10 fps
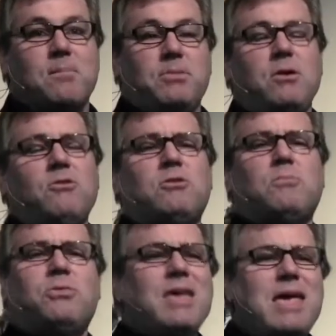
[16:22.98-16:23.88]
But there are
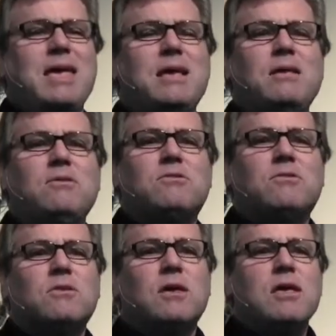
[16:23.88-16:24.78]
some
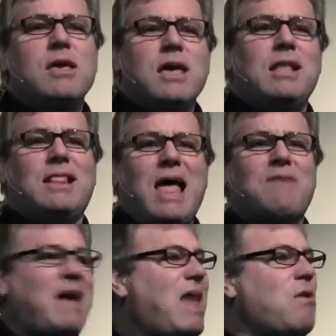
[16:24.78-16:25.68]
things in
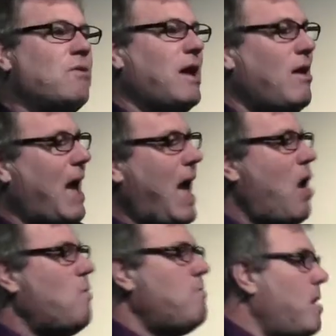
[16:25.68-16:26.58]
life, I don't care
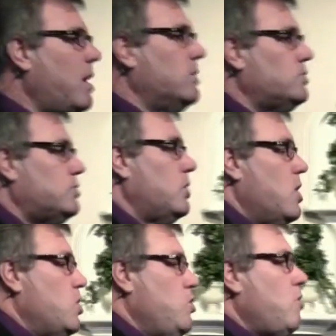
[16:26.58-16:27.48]
how much
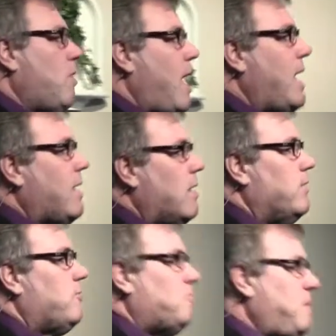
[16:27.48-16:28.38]
you like
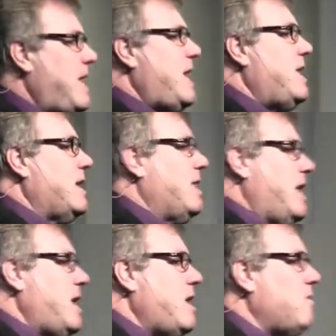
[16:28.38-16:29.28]
speed and
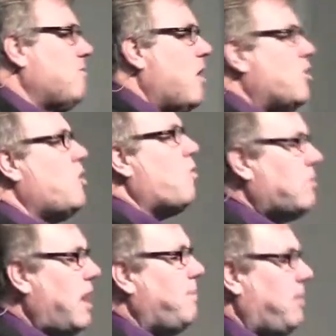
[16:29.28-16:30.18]
ease
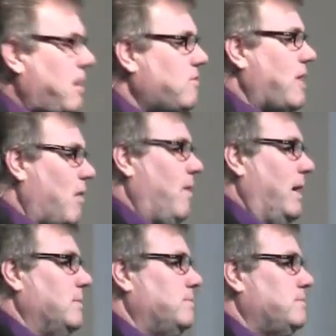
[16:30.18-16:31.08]
don't take place that way.